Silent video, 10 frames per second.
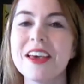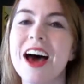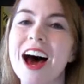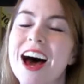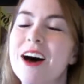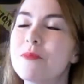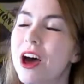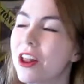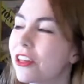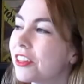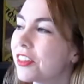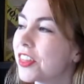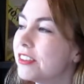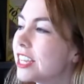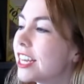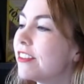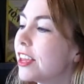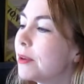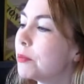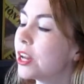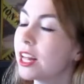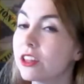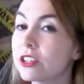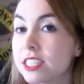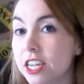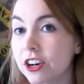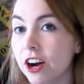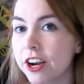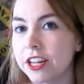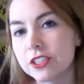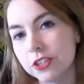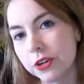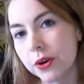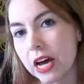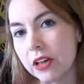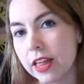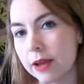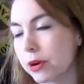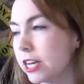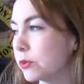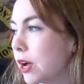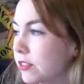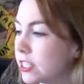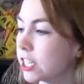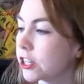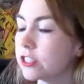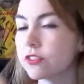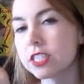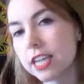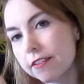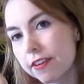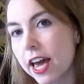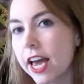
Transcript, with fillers: Um, another thing that they've done is they put a little sticker on it. So you know how libraries will have the stickers for sci-fi